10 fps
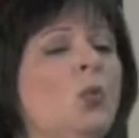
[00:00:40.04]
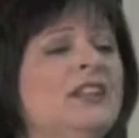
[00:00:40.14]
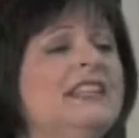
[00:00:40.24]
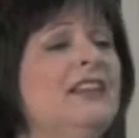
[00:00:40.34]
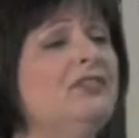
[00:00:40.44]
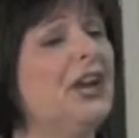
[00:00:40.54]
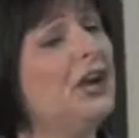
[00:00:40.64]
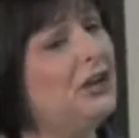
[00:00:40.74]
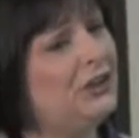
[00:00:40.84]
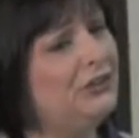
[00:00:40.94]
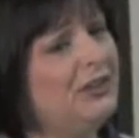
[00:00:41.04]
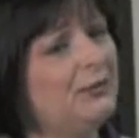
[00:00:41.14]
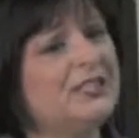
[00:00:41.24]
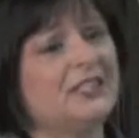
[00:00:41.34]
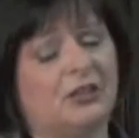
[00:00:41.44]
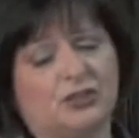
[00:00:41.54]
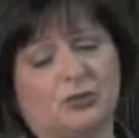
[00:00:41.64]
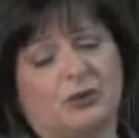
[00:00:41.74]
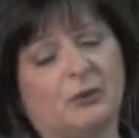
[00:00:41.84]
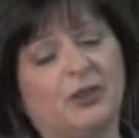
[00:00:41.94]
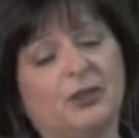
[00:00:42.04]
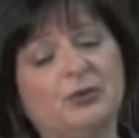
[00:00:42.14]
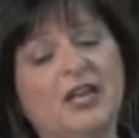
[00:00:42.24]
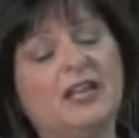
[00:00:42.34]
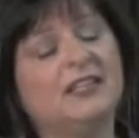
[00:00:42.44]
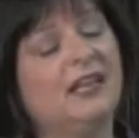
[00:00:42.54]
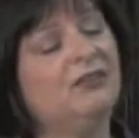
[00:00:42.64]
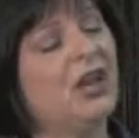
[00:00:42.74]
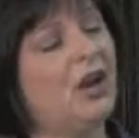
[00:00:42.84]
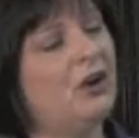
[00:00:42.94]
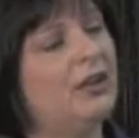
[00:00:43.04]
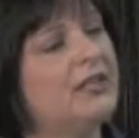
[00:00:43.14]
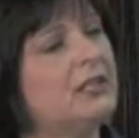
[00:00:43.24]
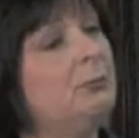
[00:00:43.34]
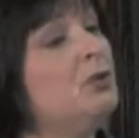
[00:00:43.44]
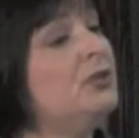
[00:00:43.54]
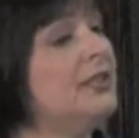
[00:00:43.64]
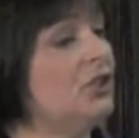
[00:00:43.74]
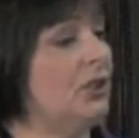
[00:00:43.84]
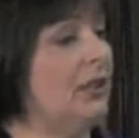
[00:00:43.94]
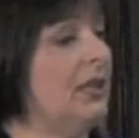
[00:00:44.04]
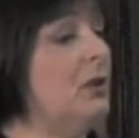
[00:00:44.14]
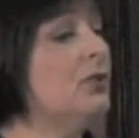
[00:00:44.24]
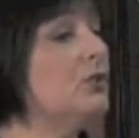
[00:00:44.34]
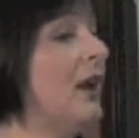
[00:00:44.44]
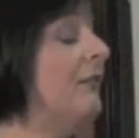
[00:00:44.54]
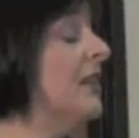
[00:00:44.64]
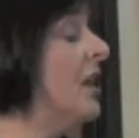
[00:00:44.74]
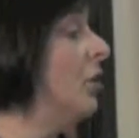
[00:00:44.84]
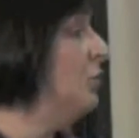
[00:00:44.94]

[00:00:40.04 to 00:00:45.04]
well, Dave Carroll, I want to share a story with you. Dave Carroll is a musician, and he was traveling on